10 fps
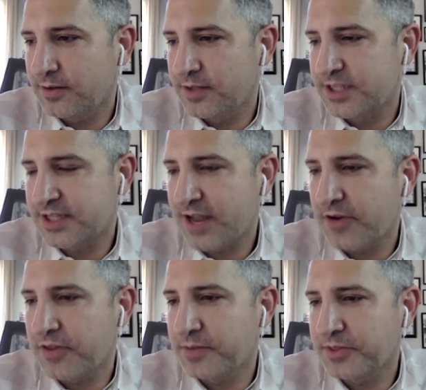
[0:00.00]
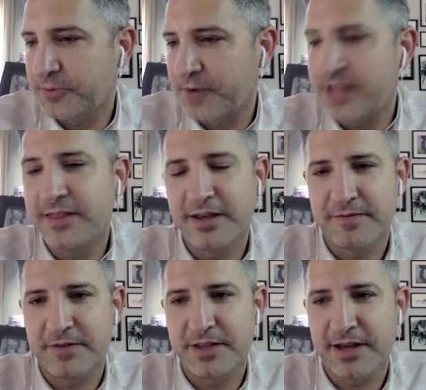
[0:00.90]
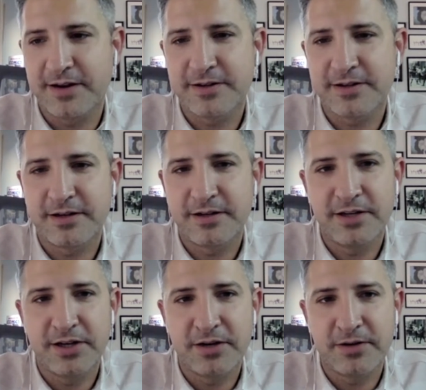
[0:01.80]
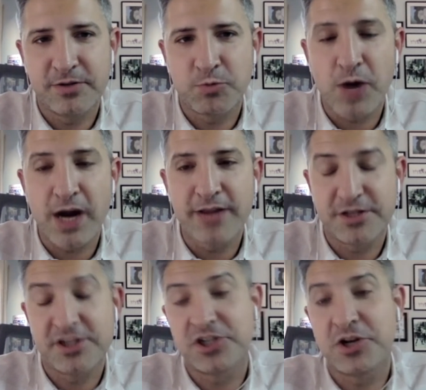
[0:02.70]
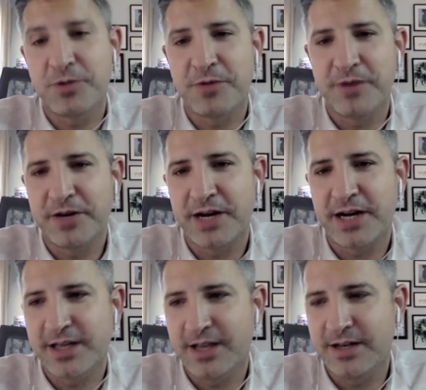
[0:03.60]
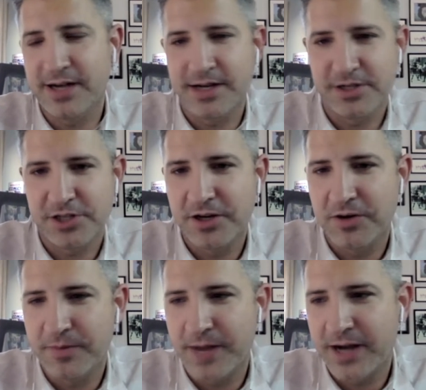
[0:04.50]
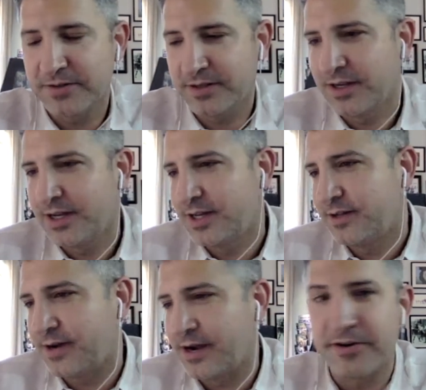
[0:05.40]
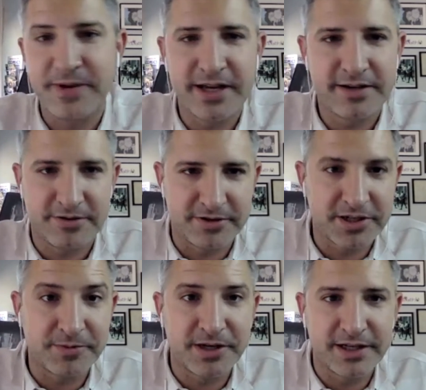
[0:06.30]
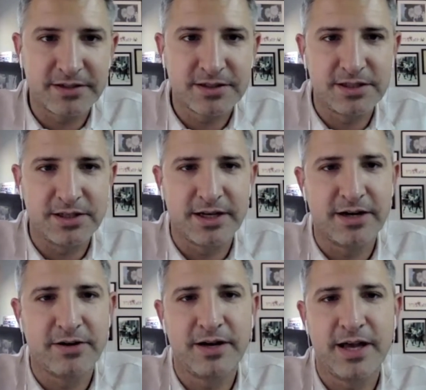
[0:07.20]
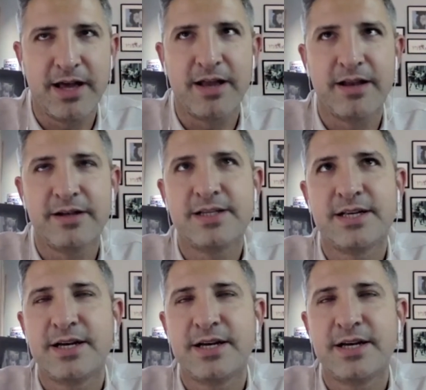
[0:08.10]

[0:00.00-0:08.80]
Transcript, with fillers: the scary thing, but the right thing for the character. You know, it's why this is a show about MODOK and not a show about Iron Man or someone else. You know, and